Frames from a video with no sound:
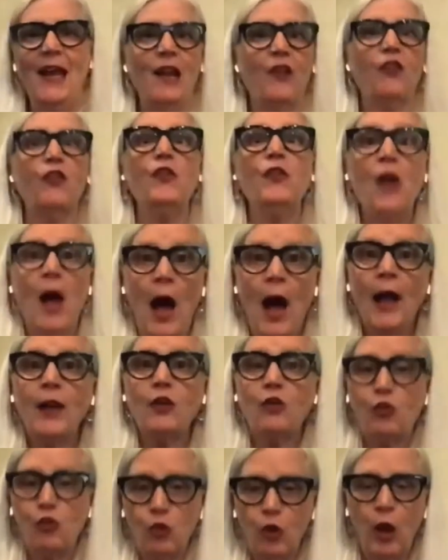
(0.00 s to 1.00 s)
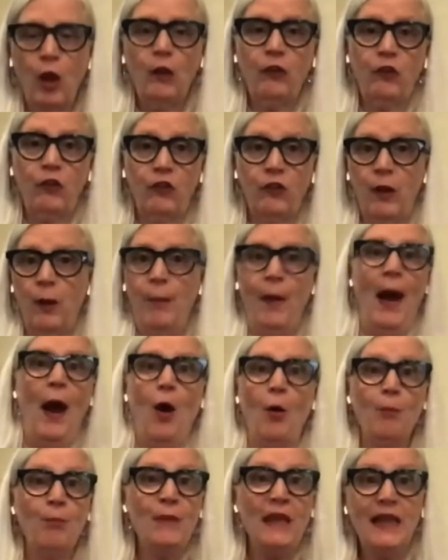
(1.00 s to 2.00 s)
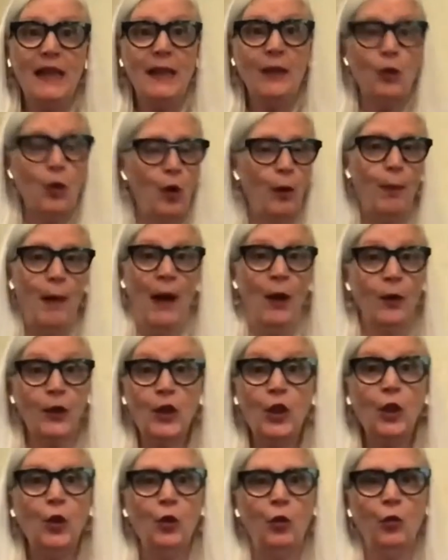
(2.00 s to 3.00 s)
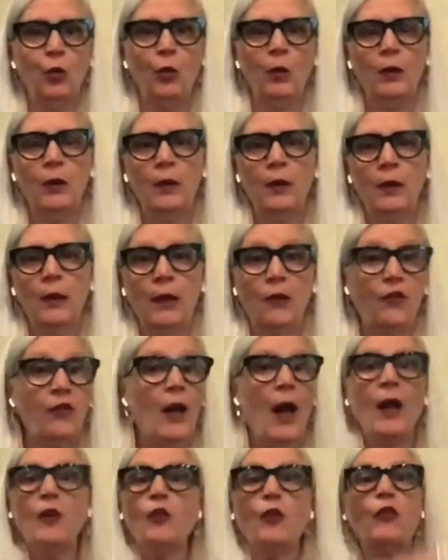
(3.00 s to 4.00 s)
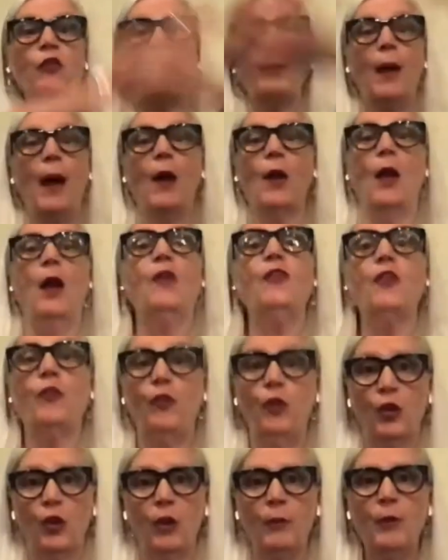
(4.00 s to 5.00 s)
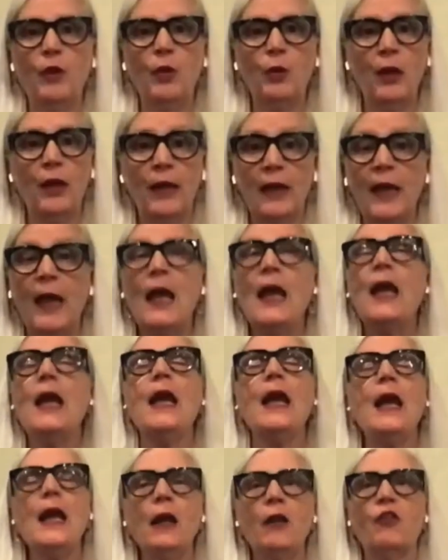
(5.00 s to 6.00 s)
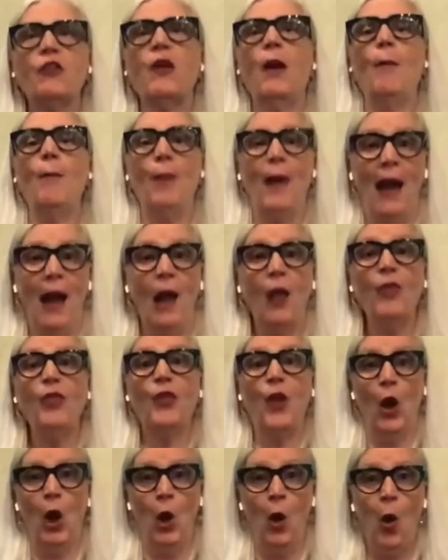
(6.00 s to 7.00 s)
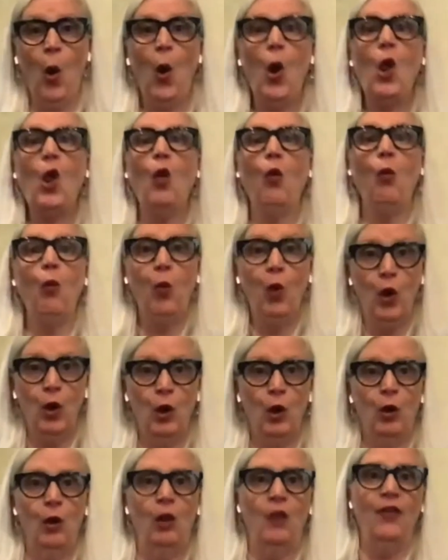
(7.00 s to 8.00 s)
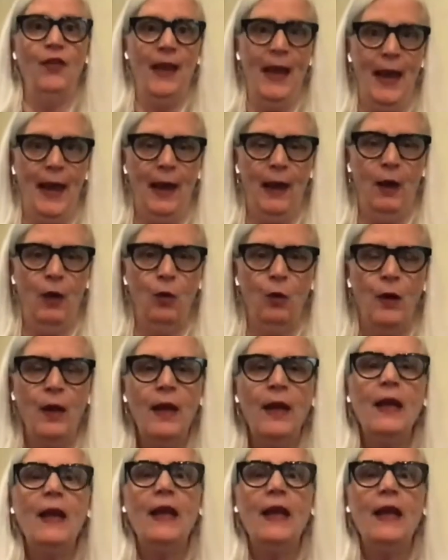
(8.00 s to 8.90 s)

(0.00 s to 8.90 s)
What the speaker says: And it's not just about me or about you. It's not just about us as a community. It's about the whole world now.